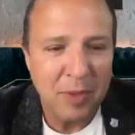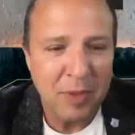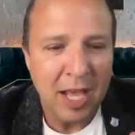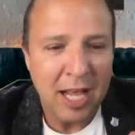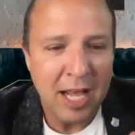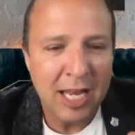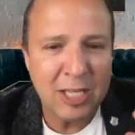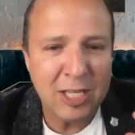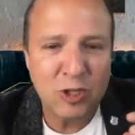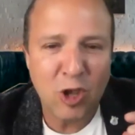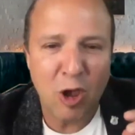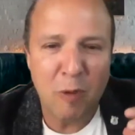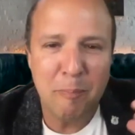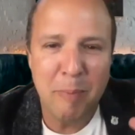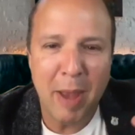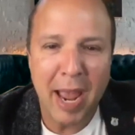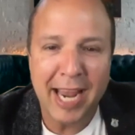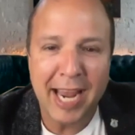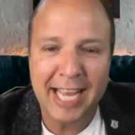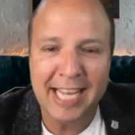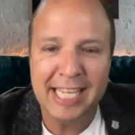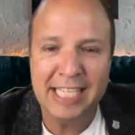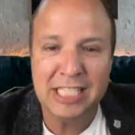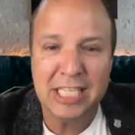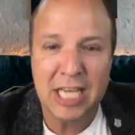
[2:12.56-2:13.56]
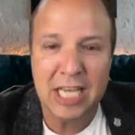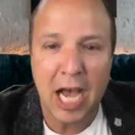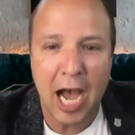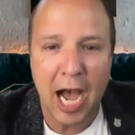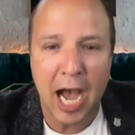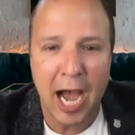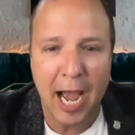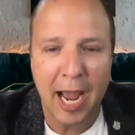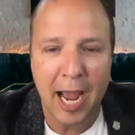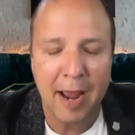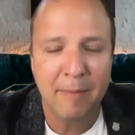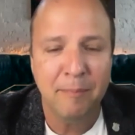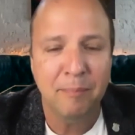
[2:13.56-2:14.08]
go back in
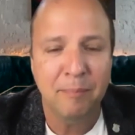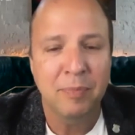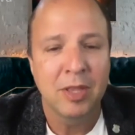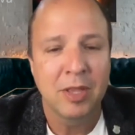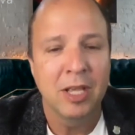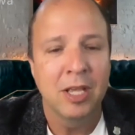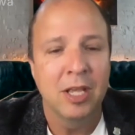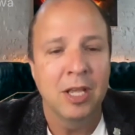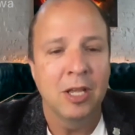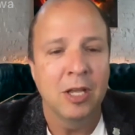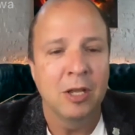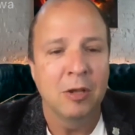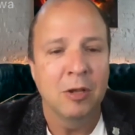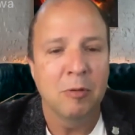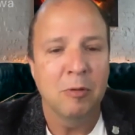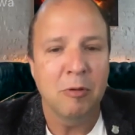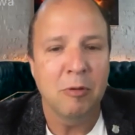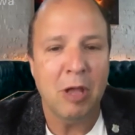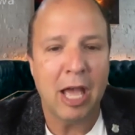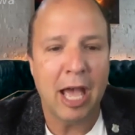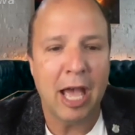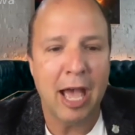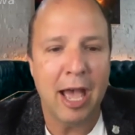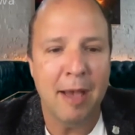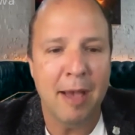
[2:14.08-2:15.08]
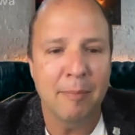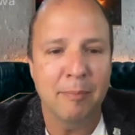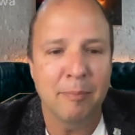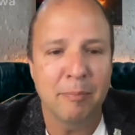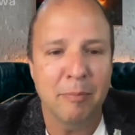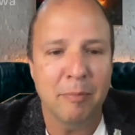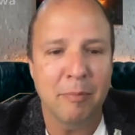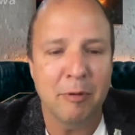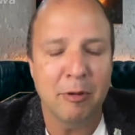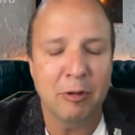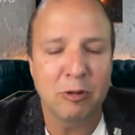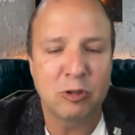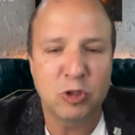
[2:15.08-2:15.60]
time.
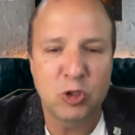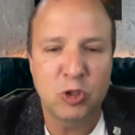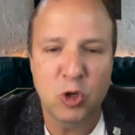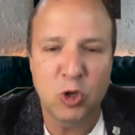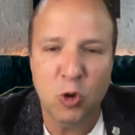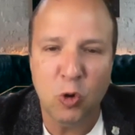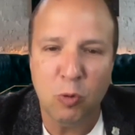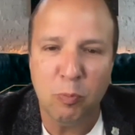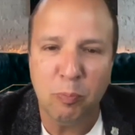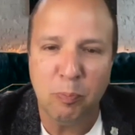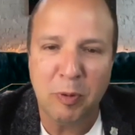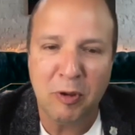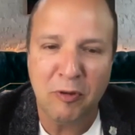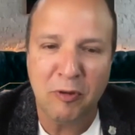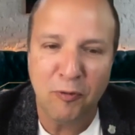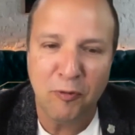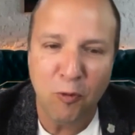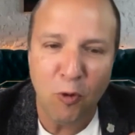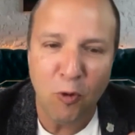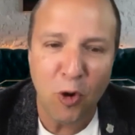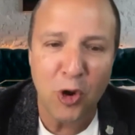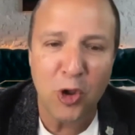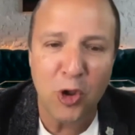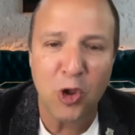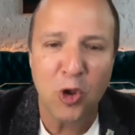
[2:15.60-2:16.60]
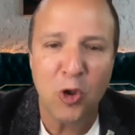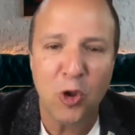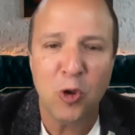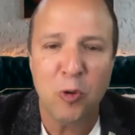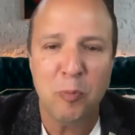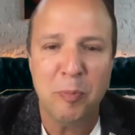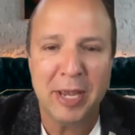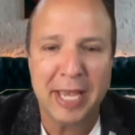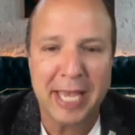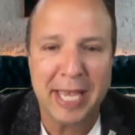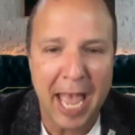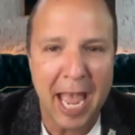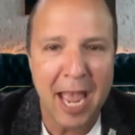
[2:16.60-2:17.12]
To before you
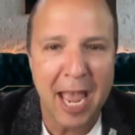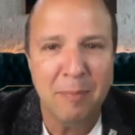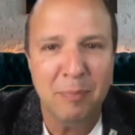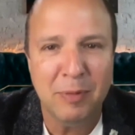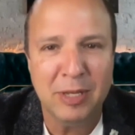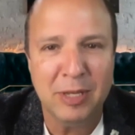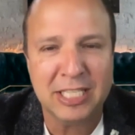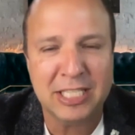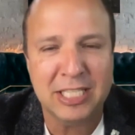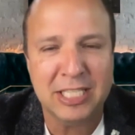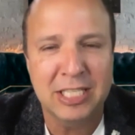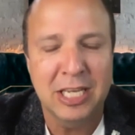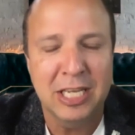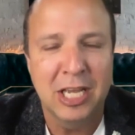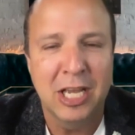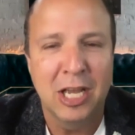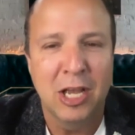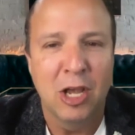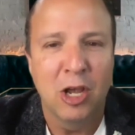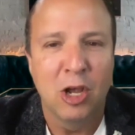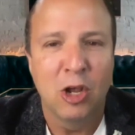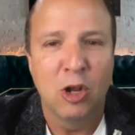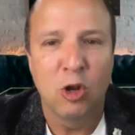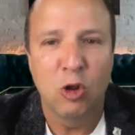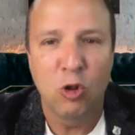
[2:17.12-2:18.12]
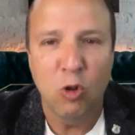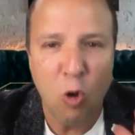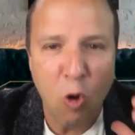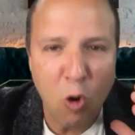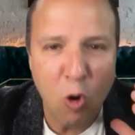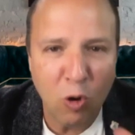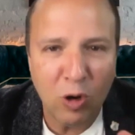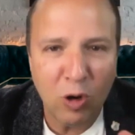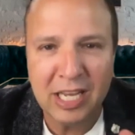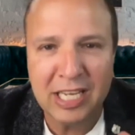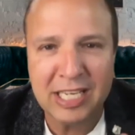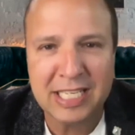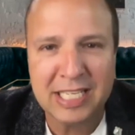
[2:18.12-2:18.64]
became this
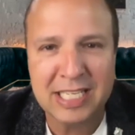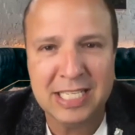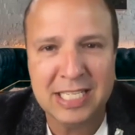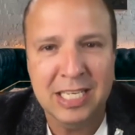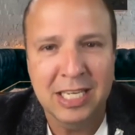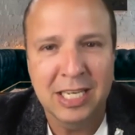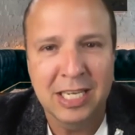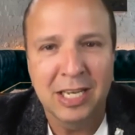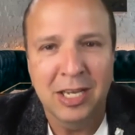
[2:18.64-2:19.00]
lawless,